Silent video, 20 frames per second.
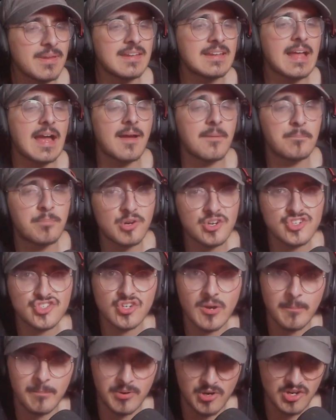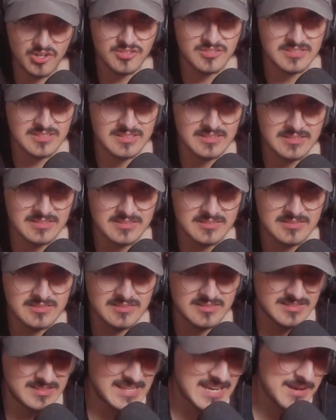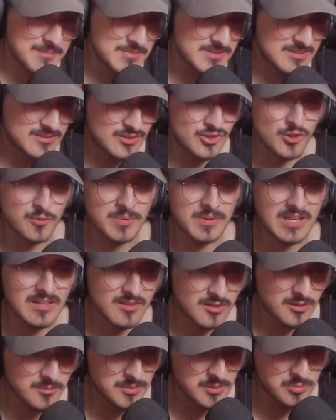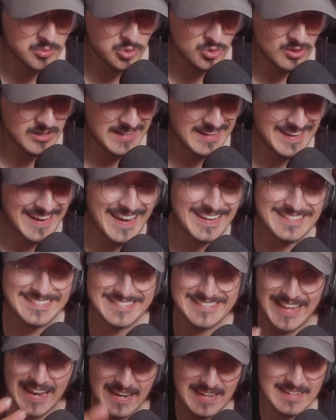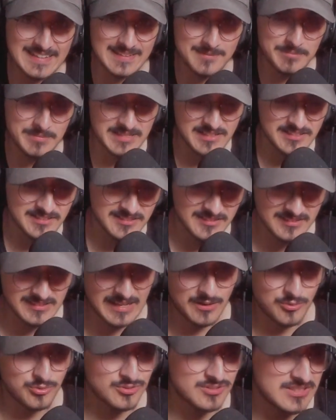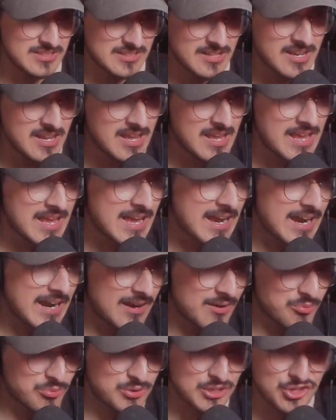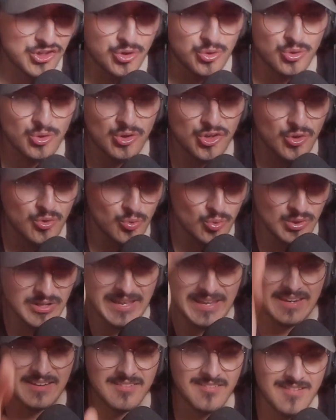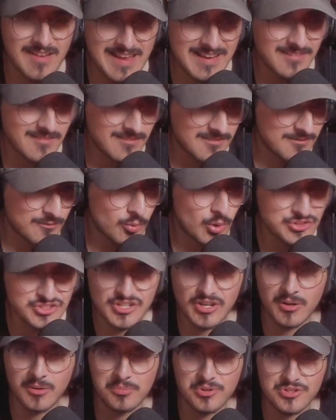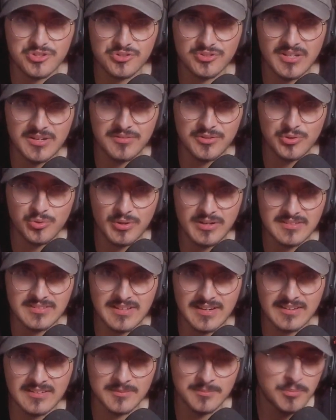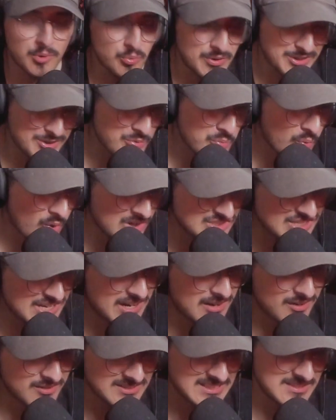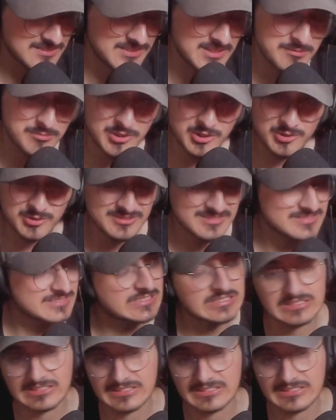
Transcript: mean, I'm pretty sure in person the game is could be a little bit more exciting because I don't see I don't think you're you're like watching commercials every 20 seconds. But when you're watching it on TV, bro,